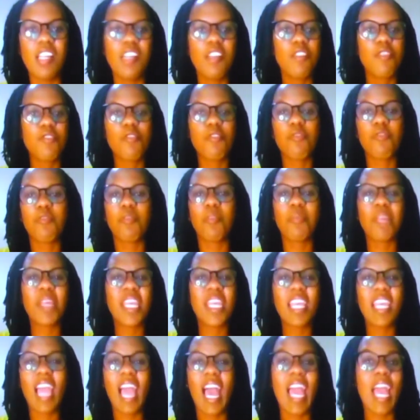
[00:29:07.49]
So for
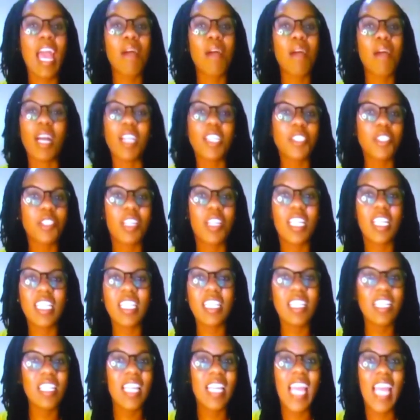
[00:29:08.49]
me, I am
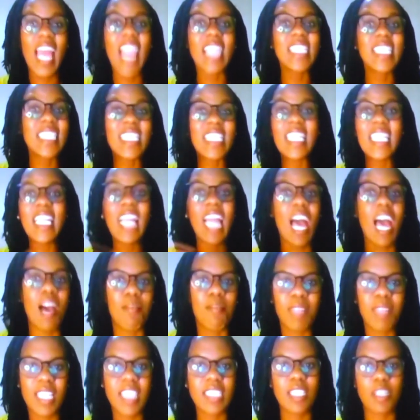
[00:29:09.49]
actually, and still
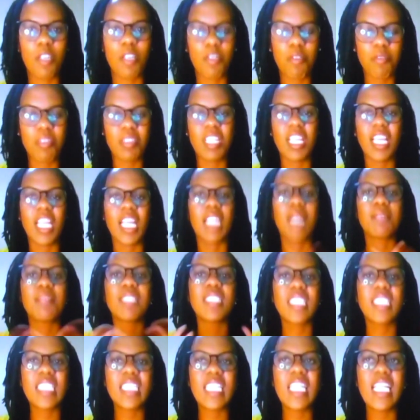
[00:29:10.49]
am, that's a good thing, and I'm
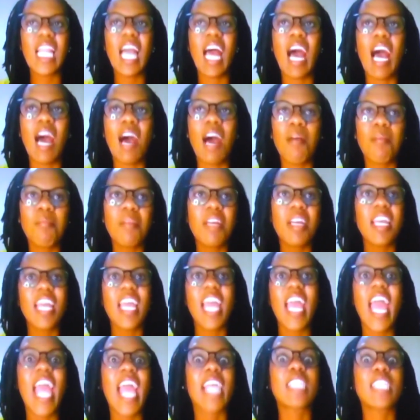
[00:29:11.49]
still
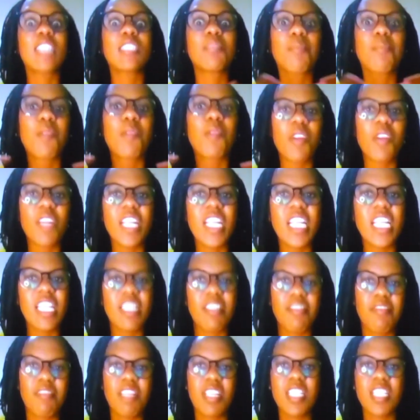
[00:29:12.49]
exploring
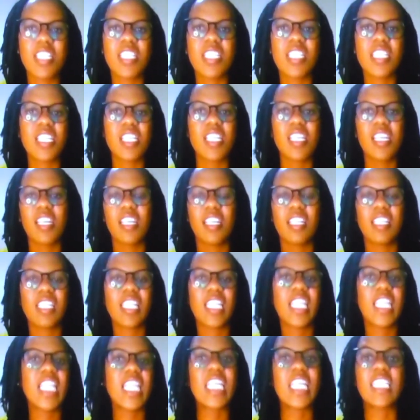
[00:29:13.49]
different
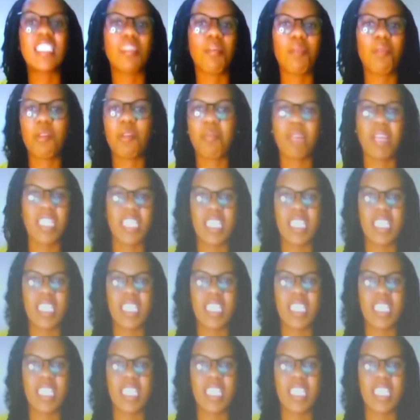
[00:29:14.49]
things about